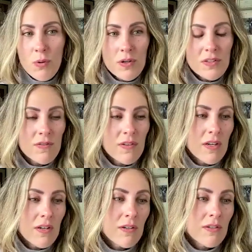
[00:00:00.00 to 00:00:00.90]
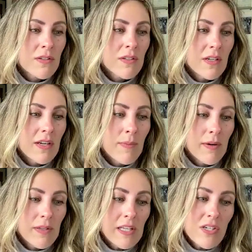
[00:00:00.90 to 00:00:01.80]
course of the years in
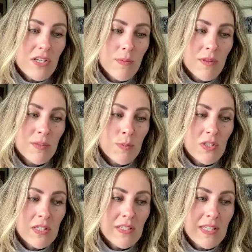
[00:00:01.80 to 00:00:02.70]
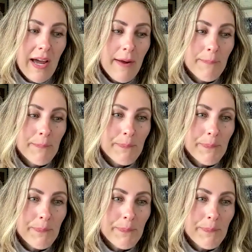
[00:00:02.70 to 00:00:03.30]
my relationship with this person is that